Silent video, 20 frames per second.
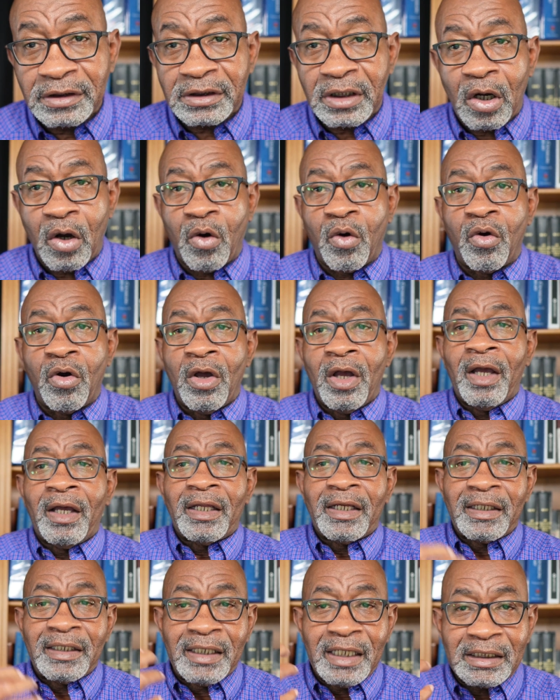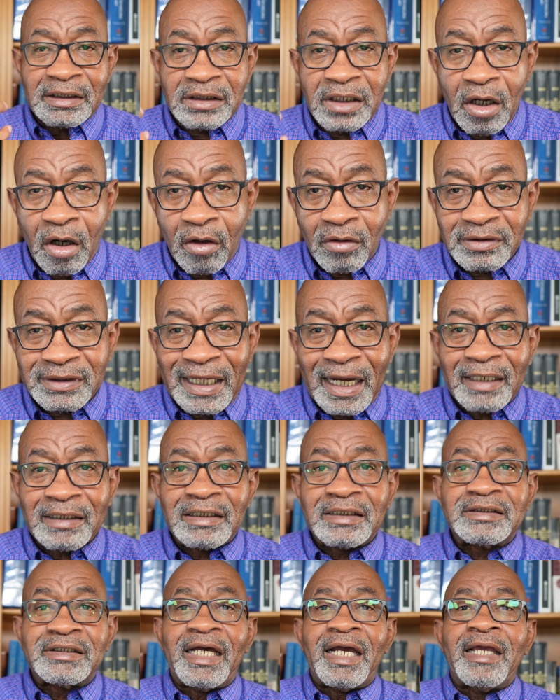So this goes out
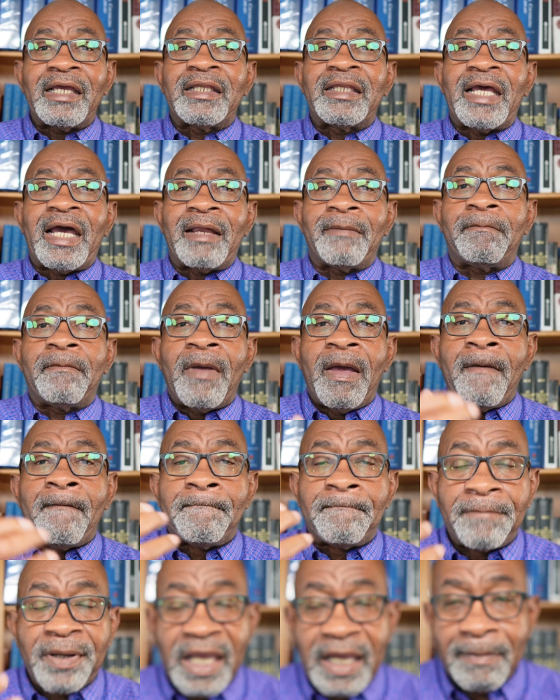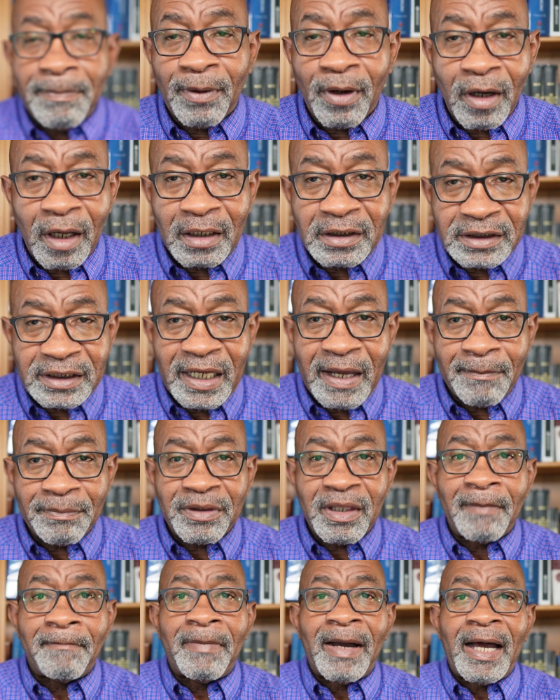to say that people are
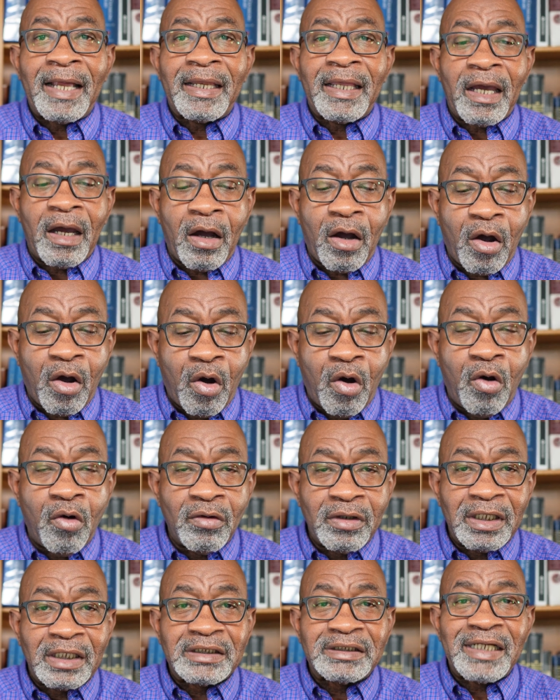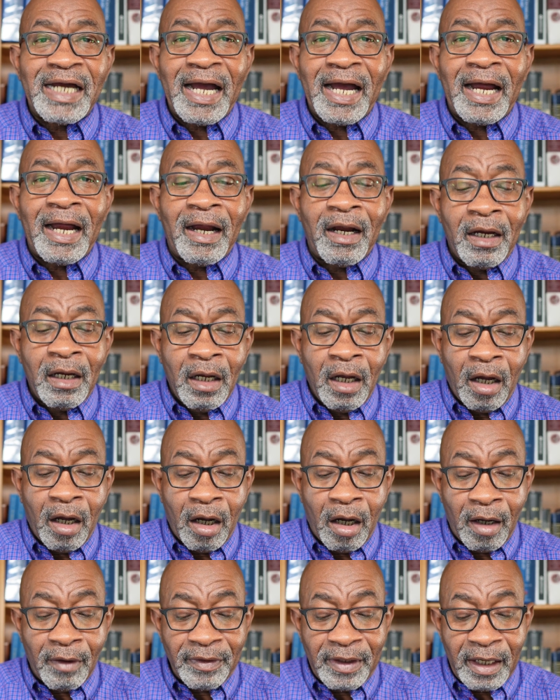tempted by their own desire,
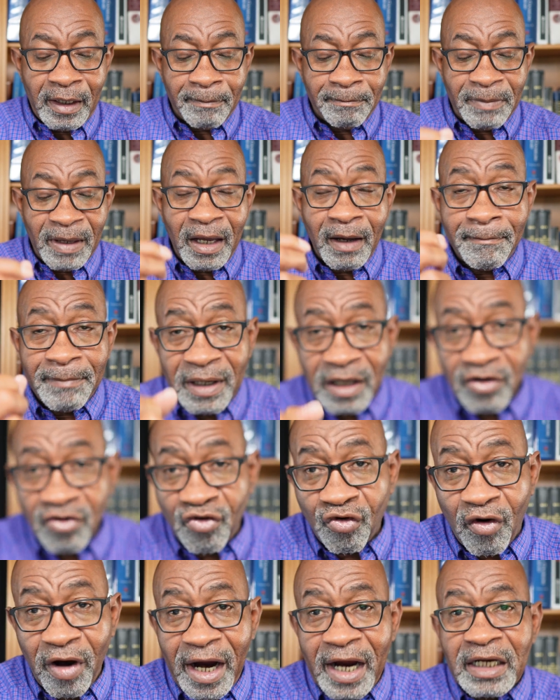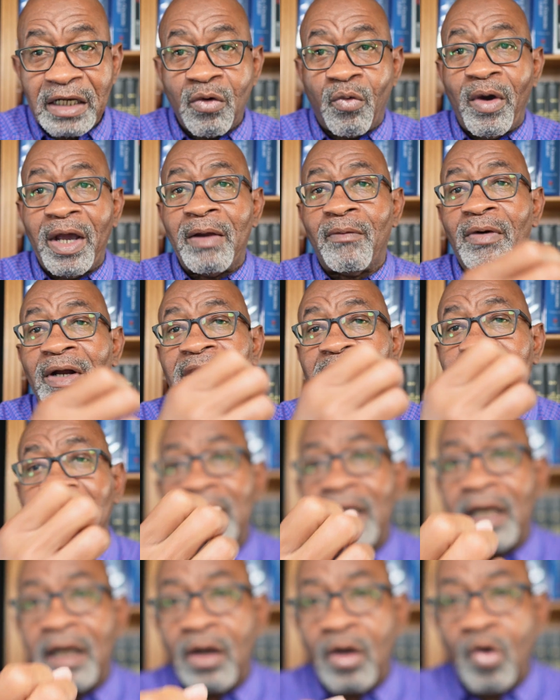or they're being dragged away rather
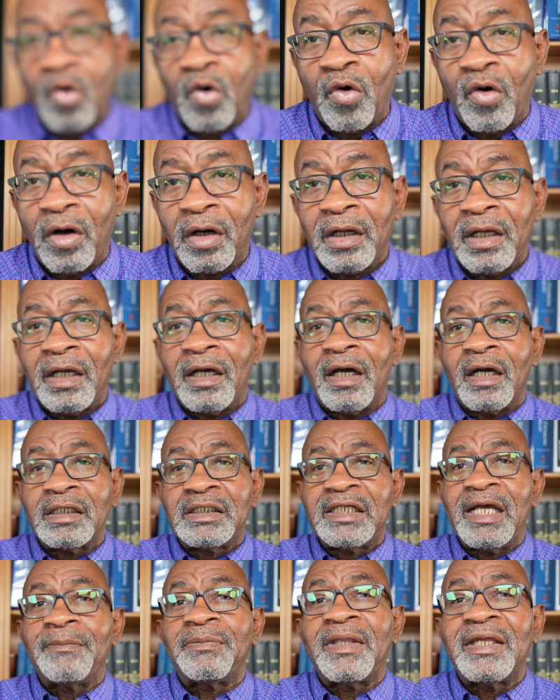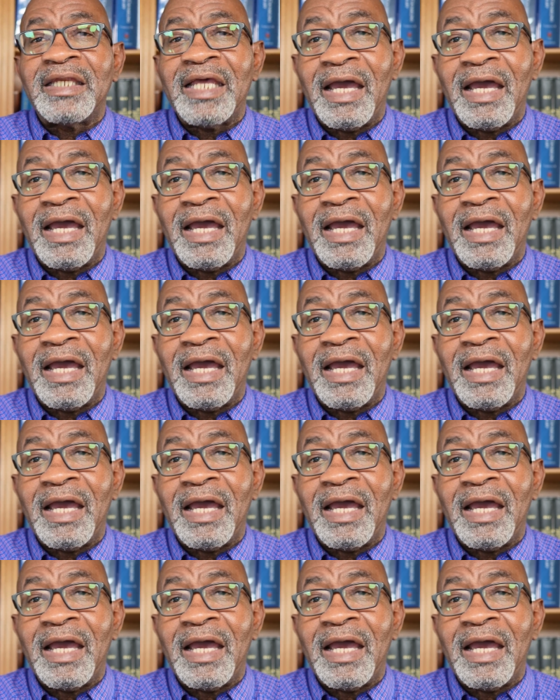than lured or tempted.